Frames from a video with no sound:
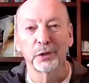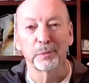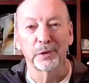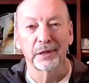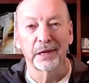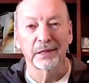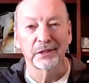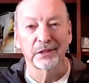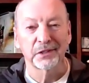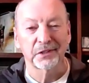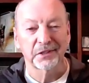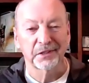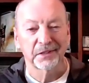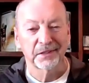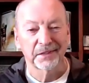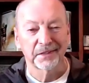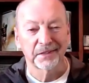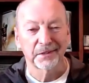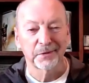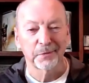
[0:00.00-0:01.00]
question, but
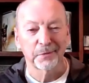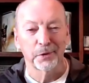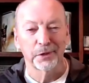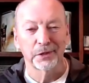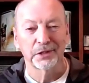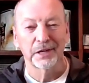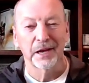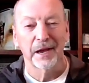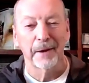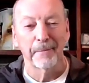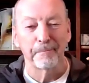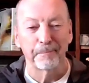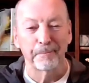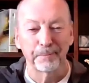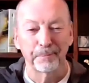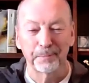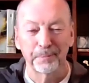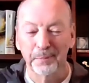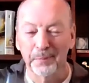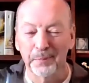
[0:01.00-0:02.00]
that's where
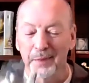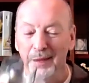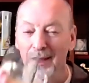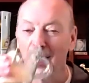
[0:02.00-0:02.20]
it's at.